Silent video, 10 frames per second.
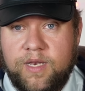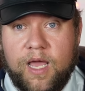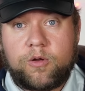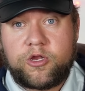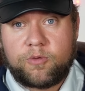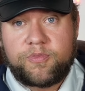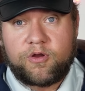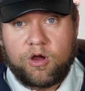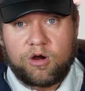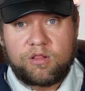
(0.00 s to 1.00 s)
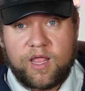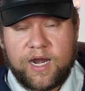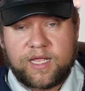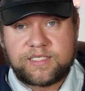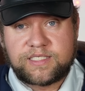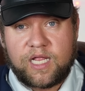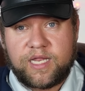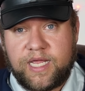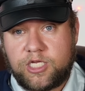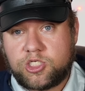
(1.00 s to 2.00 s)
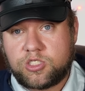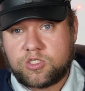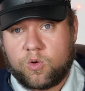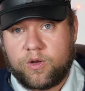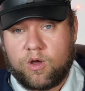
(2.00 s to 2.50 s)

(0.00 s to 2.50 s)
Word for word: Now in Europe, there are a lot of consolidations going